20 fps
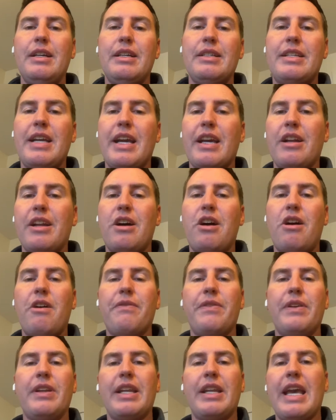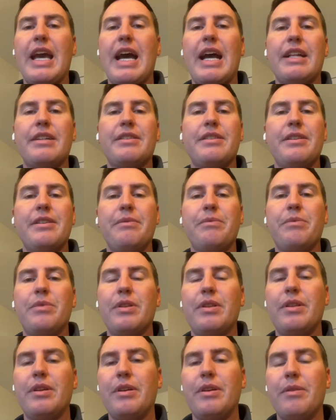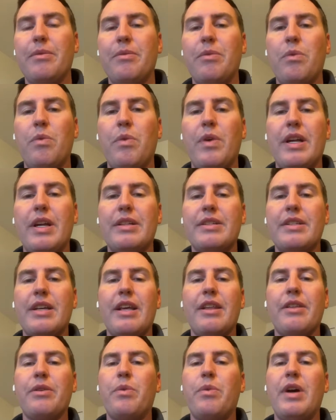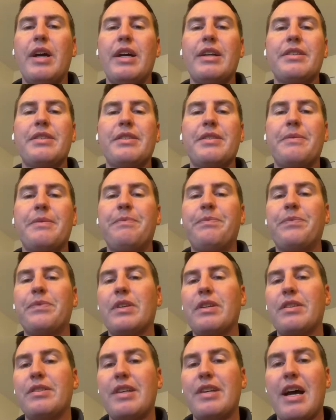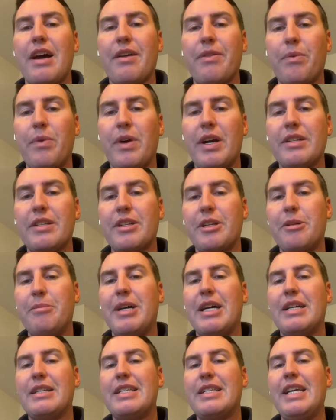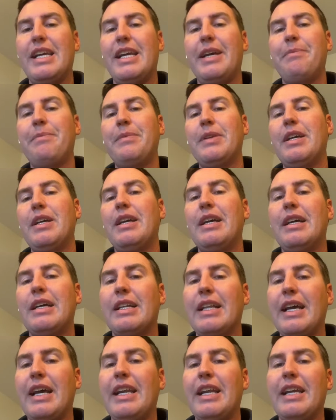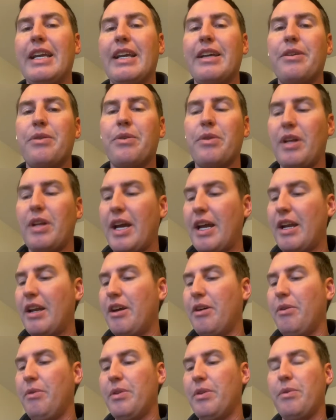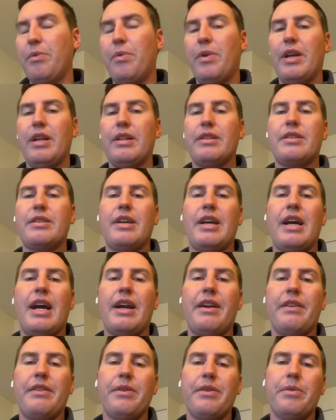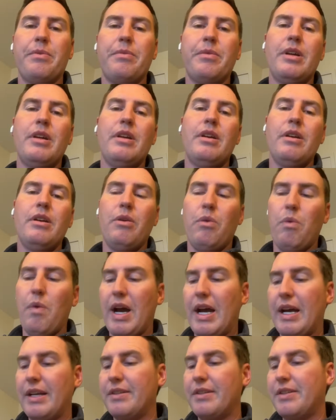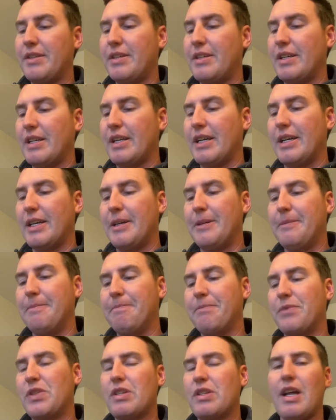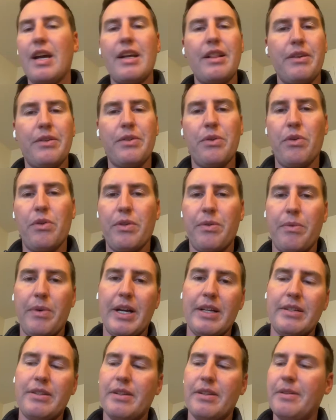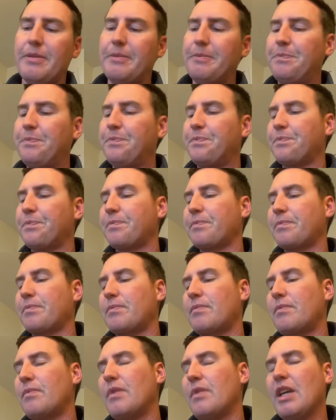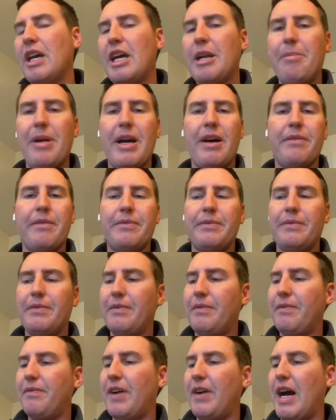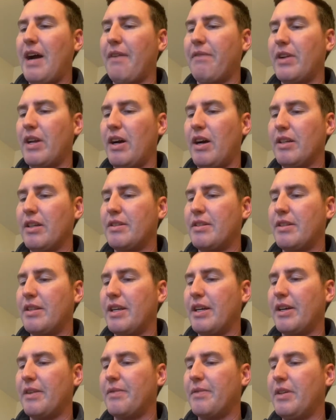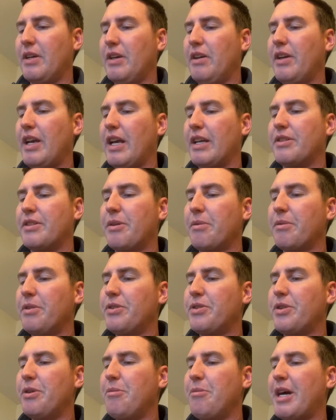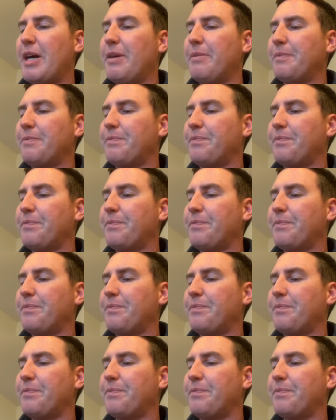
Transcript: taking off in Gadsden with the winds out of the west, southwest at about 10, landing in Orlando with the winds out of the west, slightly northwest at about 5 knots there. Okay, so I'm going to zoom out.